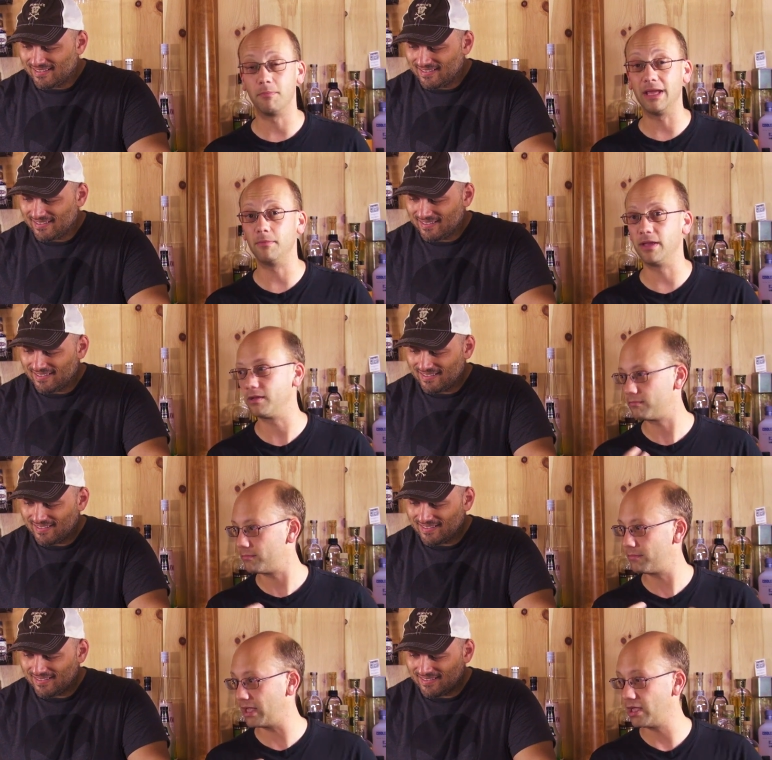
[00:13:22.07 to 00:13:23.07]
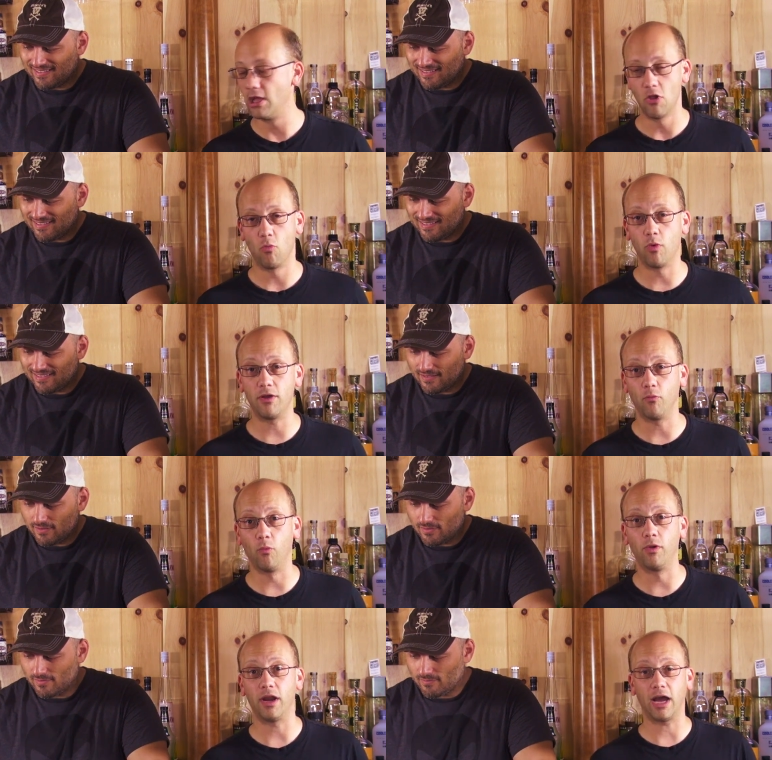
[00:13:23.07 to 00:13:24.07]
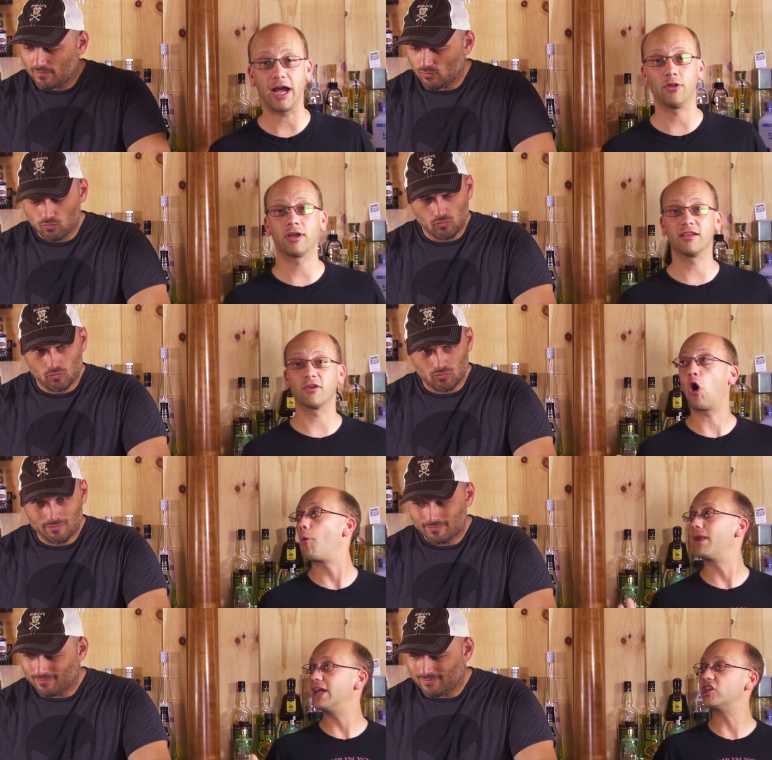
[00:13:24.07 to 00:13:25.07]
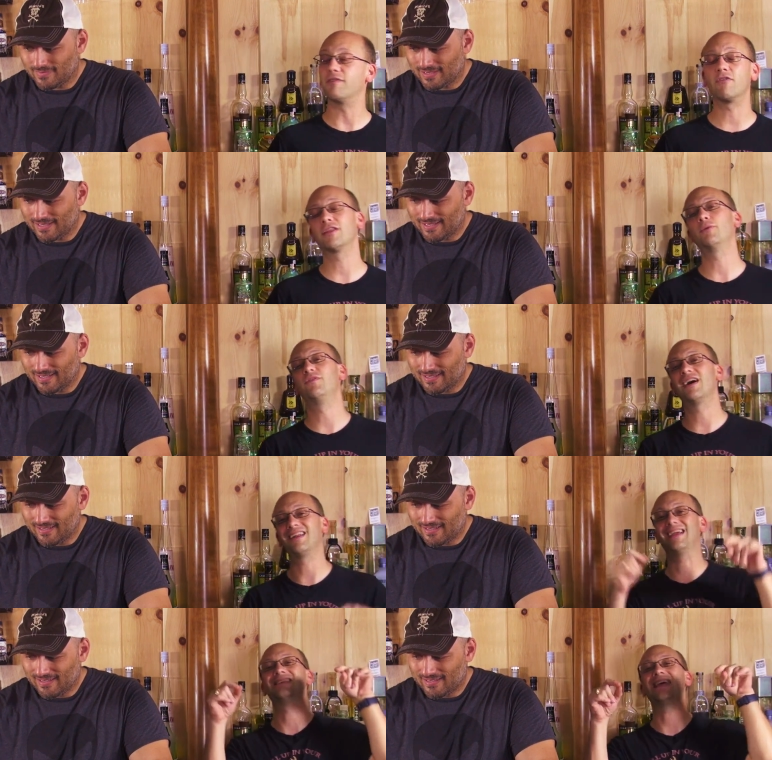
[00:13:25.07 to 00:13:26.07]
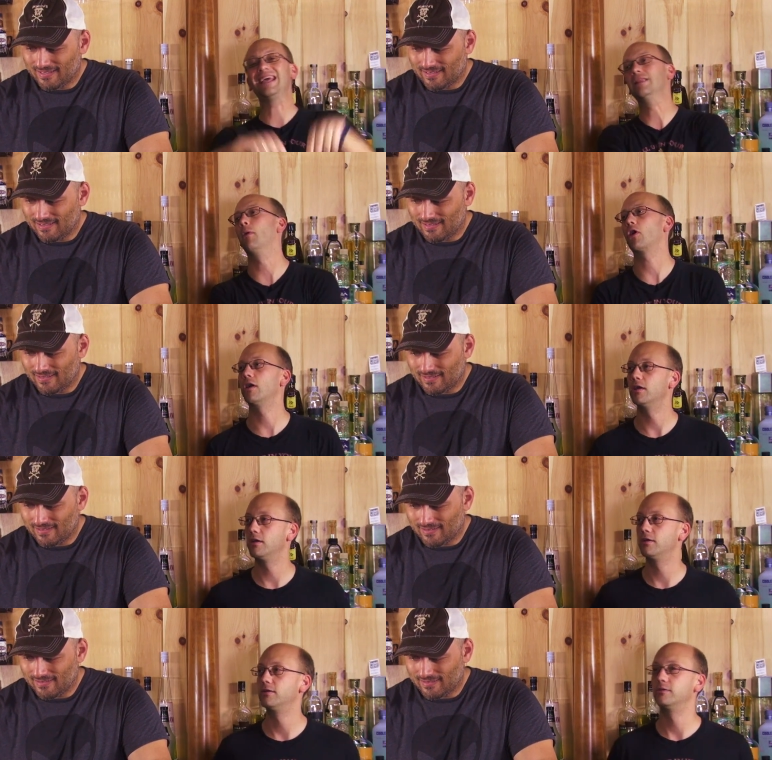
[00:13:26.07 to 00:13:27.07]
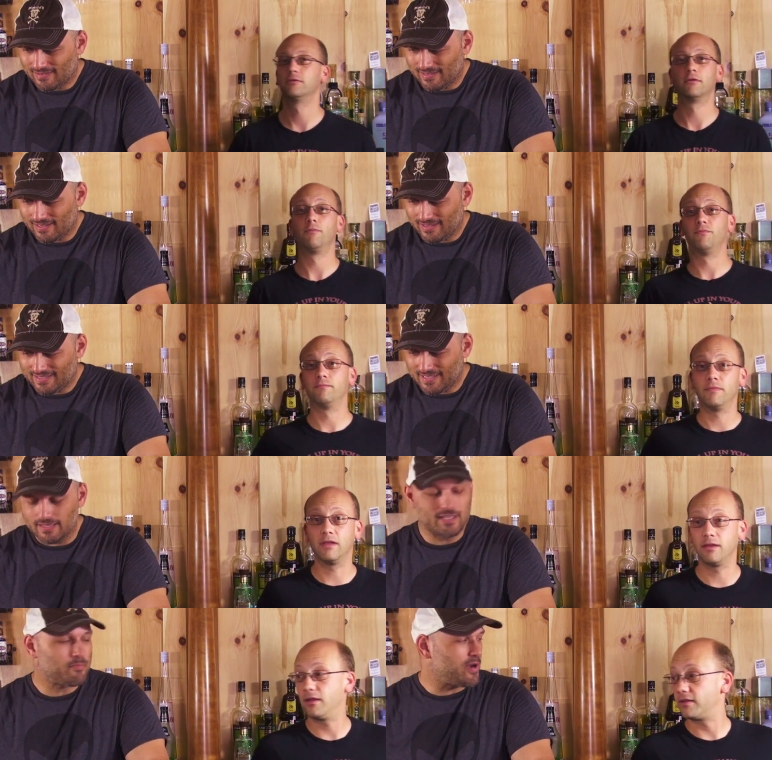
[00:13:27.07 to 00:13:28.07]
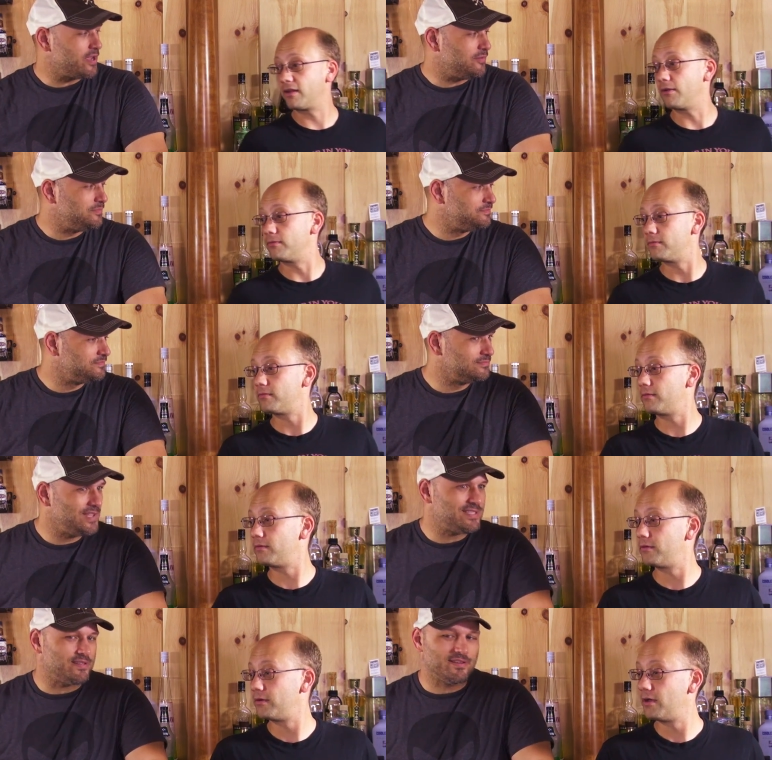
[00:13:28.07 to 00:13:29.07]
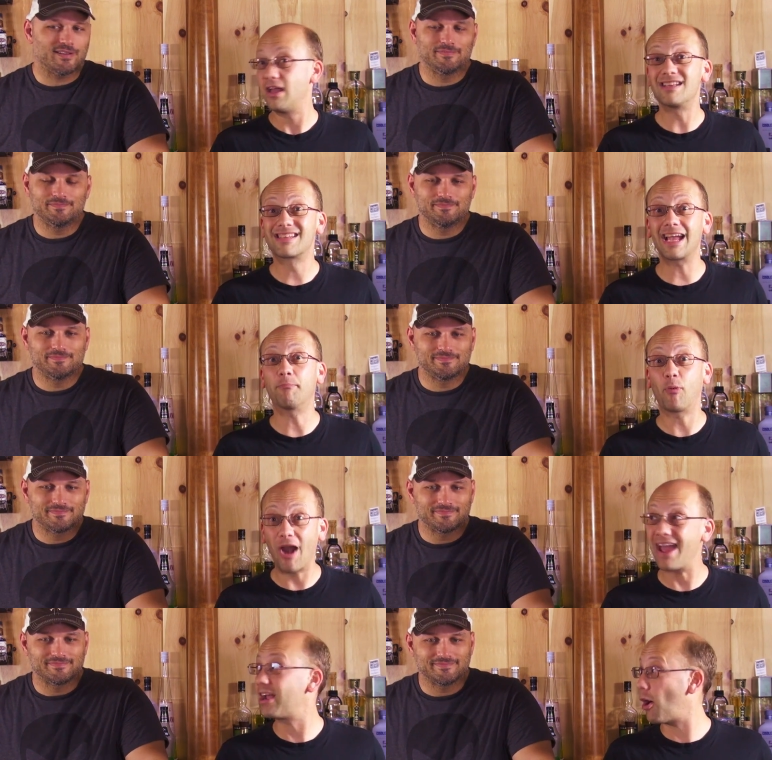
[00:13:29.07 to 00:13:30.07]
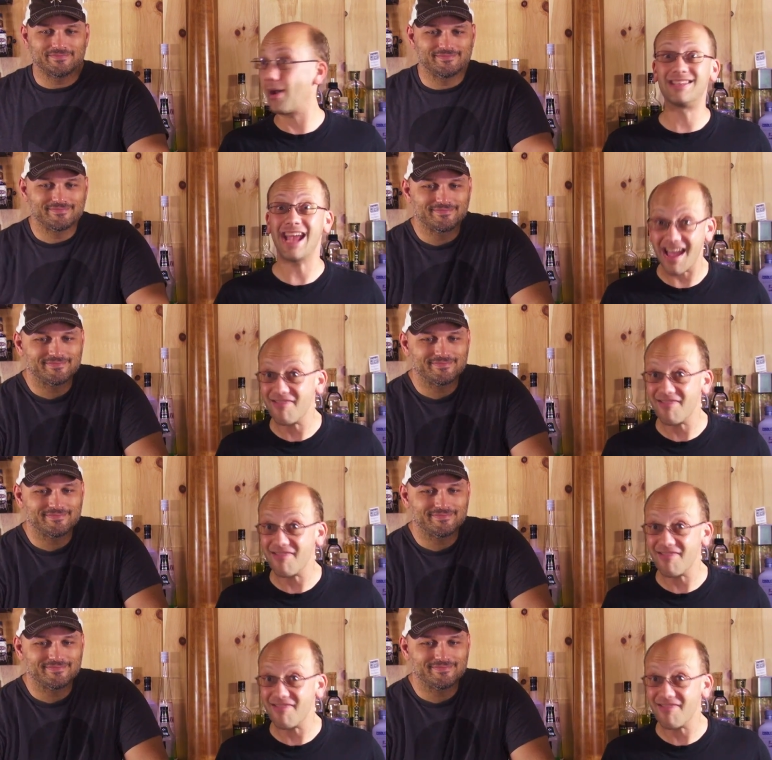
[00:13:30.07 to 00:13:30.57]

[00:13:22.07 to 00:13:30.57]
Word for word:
Speaker 1: me being me, what would I look at the culmination of everything we've done? It's in the book. It's a, it's
Speaker 2: like Prego. It's in there.
Speaker 1: It's like Prego. It's in